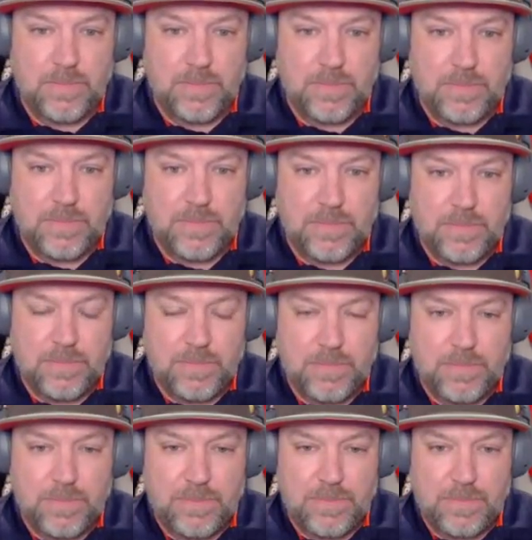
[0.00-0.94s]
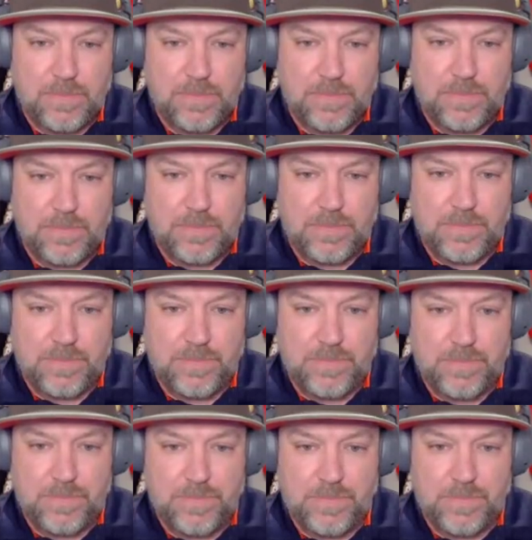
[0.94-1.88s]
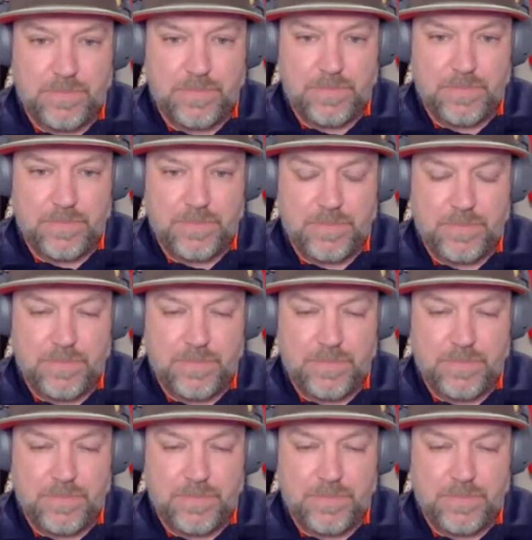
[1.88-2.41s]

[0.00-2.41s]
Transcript: (silent)